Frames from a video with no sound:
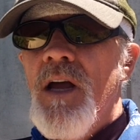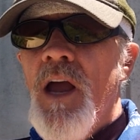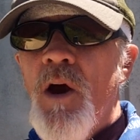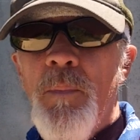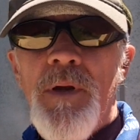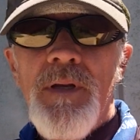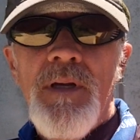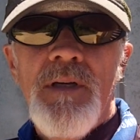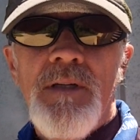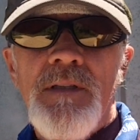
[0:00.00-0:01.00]
helping
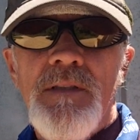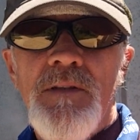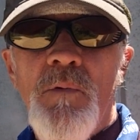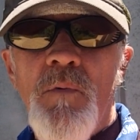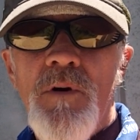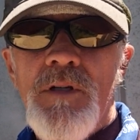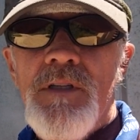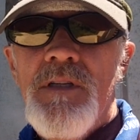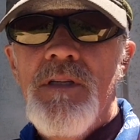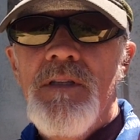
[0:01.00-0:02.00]
the
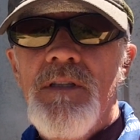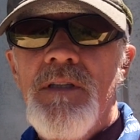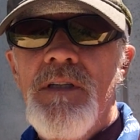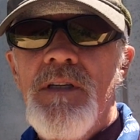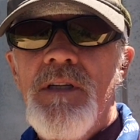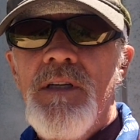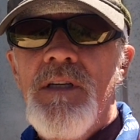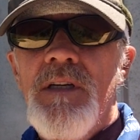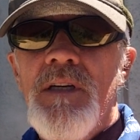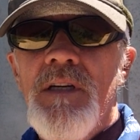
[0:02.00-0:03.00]
ones
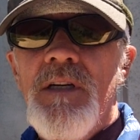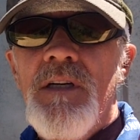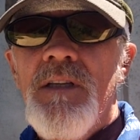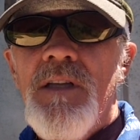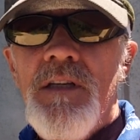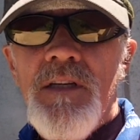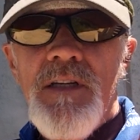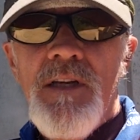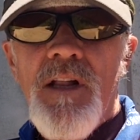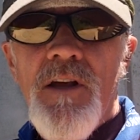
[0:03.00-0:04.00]
that
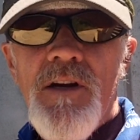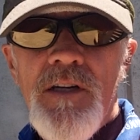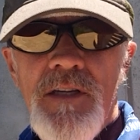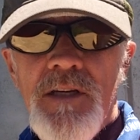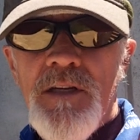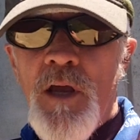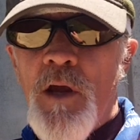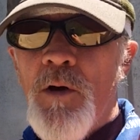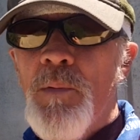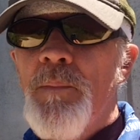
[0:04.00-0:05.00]
need clarity and
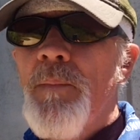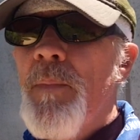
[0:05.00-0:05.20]
help.